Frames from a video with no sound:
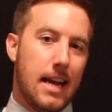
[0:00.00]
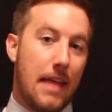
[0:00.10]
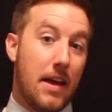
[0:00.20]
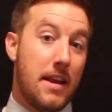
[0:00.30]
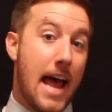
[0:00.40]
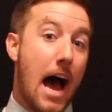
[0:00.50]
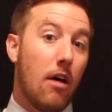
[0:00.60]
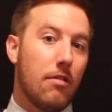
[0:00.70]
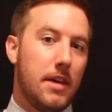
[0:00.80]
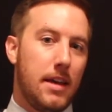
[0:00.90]
and then
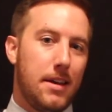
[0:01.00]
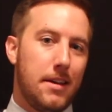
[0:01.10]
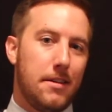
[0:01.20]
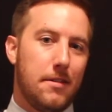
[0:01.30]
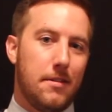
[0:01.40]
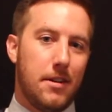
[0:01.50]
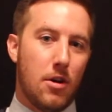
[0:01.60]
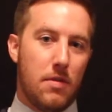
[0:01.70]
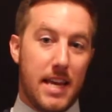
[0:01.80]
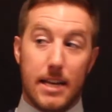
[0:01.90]
now the
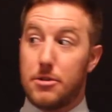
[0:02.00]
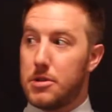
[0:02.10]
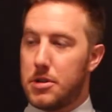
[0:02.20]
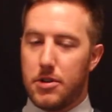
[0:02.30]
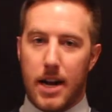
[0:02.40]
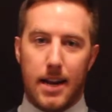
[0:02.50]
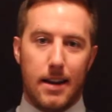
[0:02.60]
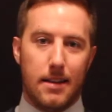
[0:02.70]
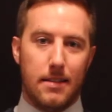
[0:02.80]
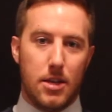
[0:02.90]
interest rate
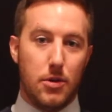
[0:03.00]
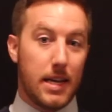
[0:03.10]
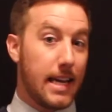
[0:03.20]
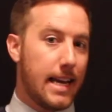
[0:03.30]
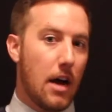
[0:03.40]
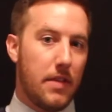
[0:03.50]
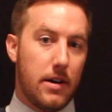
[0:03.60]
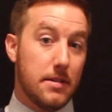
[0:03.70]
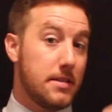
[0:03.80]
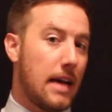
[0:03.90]
that you can get out
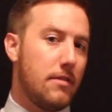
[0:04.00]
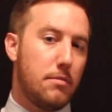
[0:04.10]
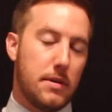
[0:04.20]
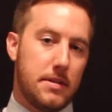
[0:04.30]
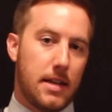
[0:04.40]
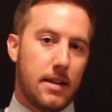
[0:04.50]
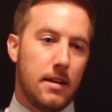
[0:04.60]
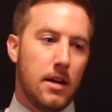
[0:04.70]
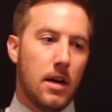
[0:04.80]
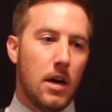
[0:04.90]
there is 7%,
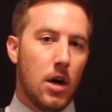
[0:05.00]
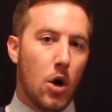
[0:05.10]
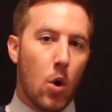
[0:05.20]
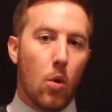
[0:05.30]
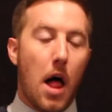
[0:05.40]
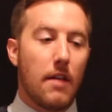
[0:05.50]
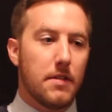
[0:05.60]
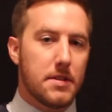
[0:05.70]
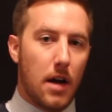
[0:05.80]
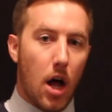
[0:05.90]

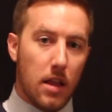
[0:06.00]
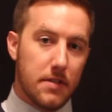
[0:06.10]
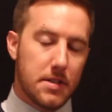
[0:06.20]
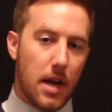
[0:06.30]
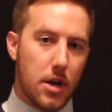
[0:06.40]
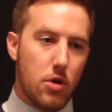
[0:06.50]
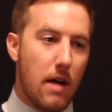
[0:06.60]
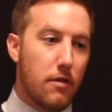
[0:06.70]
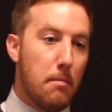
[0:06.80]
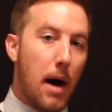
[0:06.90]
well, all of a sudden
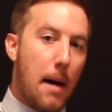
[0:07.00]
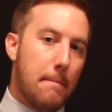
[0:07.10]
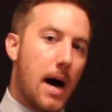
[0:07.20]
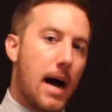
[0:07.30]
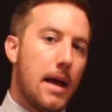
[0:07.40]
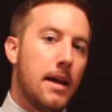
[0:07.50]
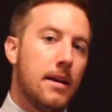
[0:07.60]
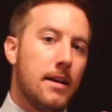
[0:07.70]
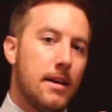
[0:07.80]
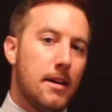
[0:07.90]
whoever bought my
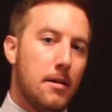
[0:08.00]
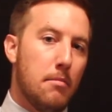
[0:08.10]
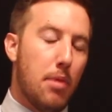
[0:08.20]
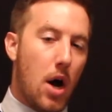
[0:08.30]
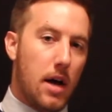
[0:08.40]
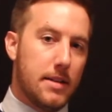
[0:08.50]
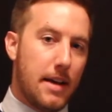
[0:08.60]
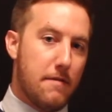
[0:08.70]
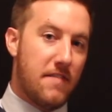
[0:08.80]
bond at